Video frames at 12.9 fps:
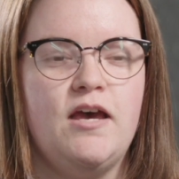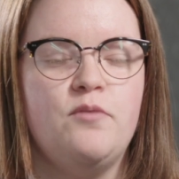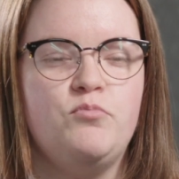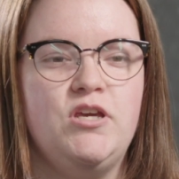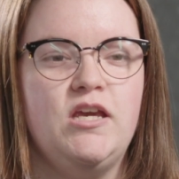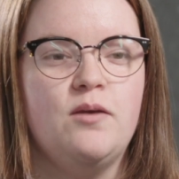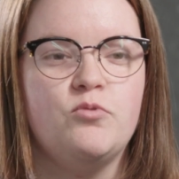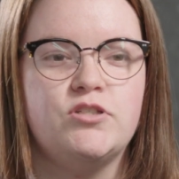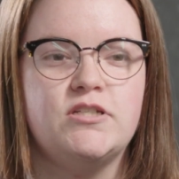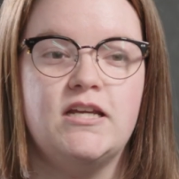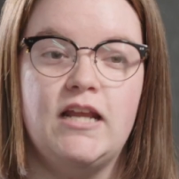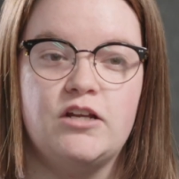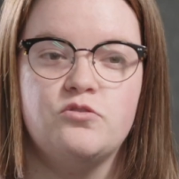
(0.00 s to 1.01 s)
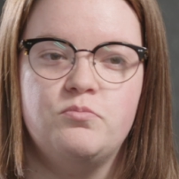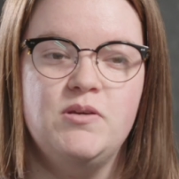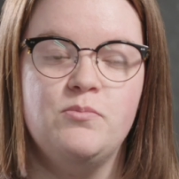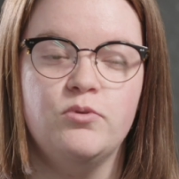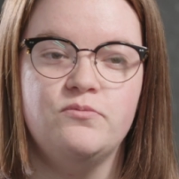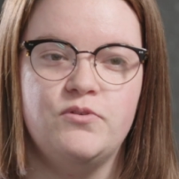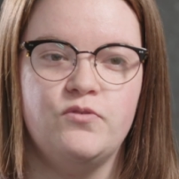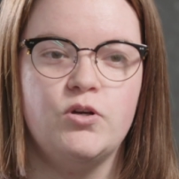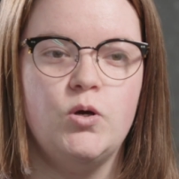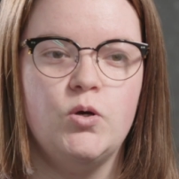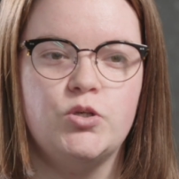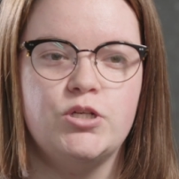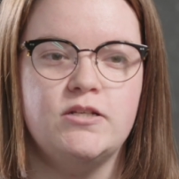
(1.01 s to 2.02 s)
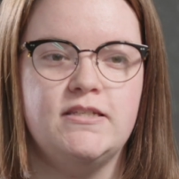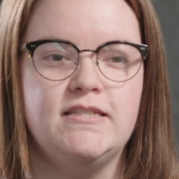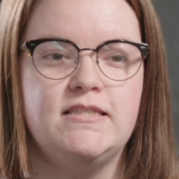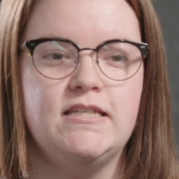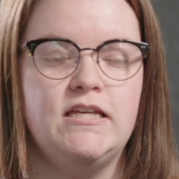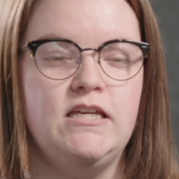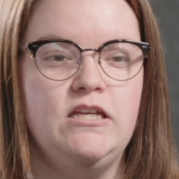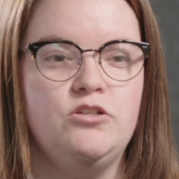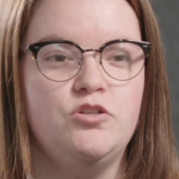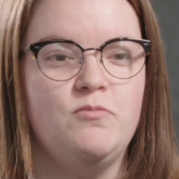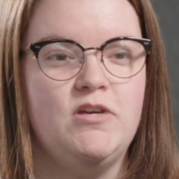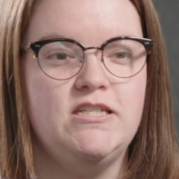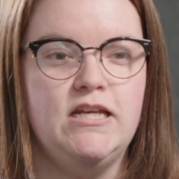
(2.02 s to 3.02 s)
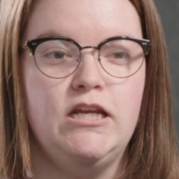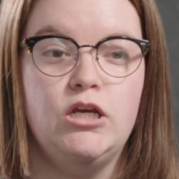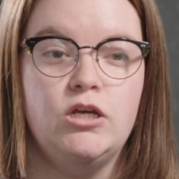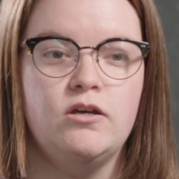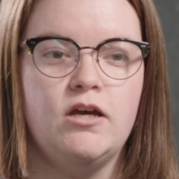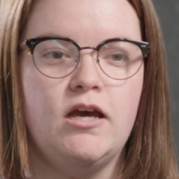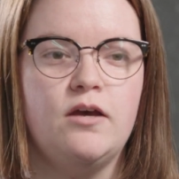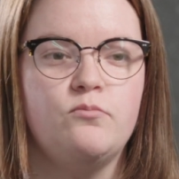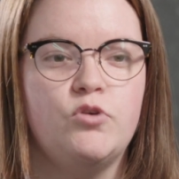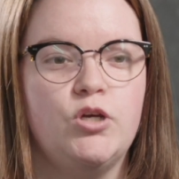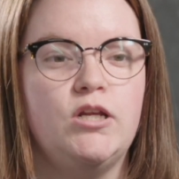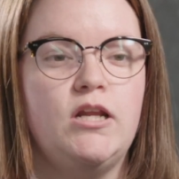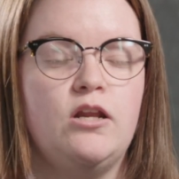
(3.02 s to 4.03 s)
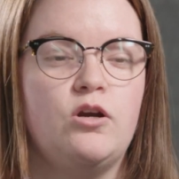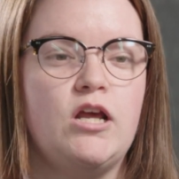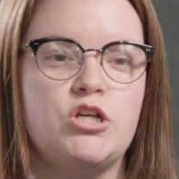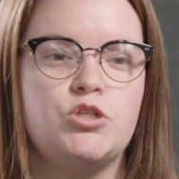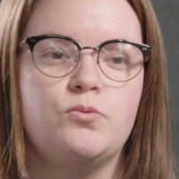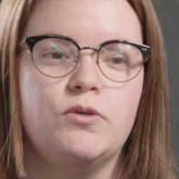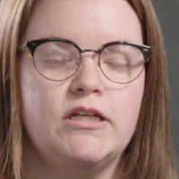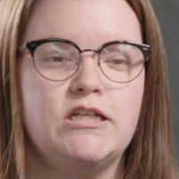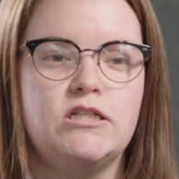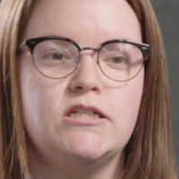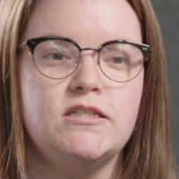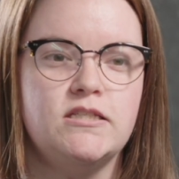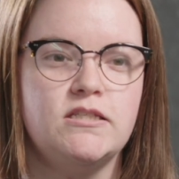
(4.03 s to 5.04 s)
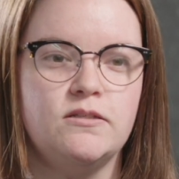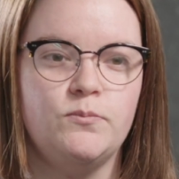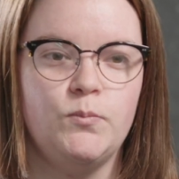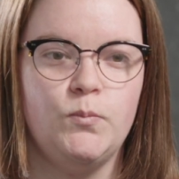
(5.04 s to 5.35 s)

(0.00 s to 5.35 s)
that being able to connect with people of different cultures is the key to maintaining um, good international relations.